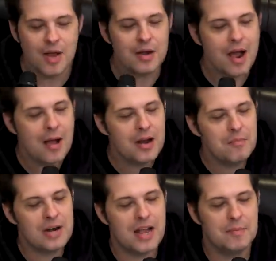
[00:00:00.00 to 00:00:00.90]
So I'm gonna I'm gonna
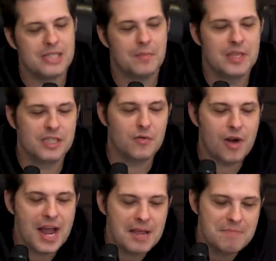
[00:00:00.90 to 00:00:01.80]
bring up something. So
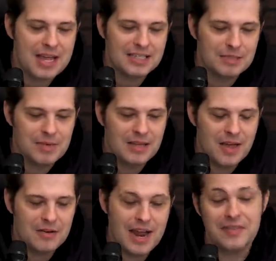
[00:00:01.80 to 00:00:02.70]
Ryan messaged me the
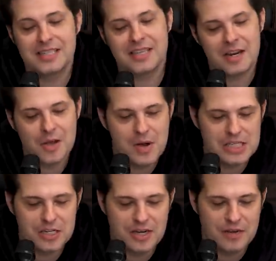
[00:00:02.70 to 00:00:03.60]
other day, and this is gonna go
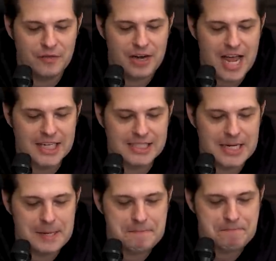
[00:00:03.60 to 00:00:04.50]
into your Infernax
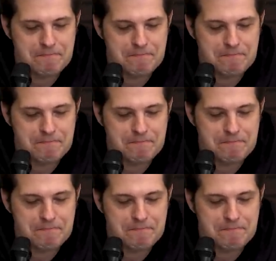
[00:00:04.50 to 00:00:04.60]
thing.